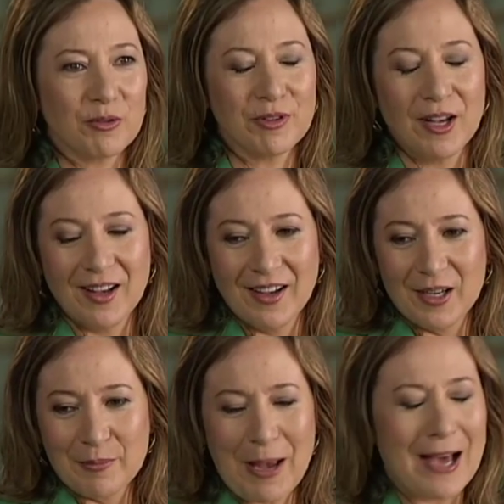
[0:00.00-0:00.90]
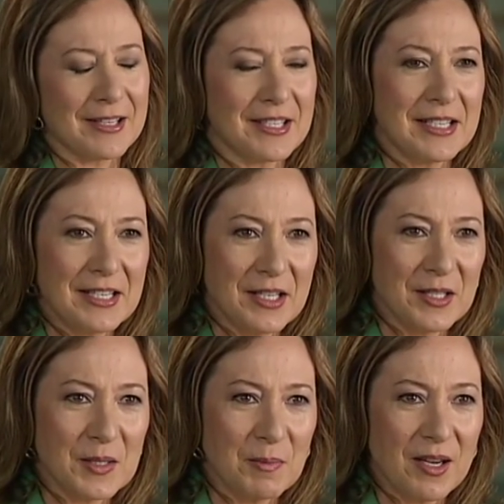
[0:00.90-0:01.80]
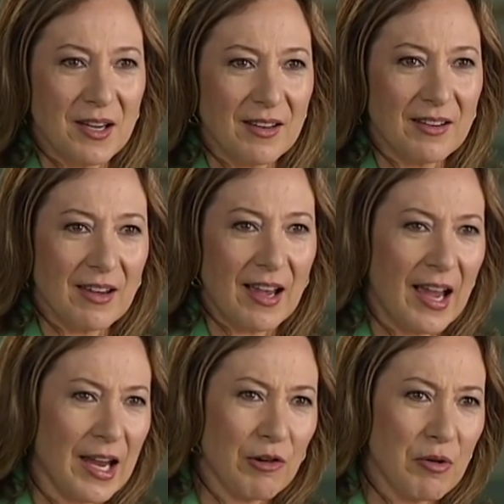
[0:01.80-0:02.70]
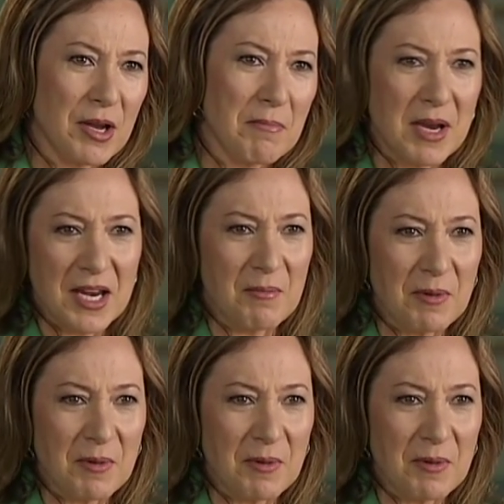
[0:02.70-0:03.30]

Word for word: of Palestinians being angry, mean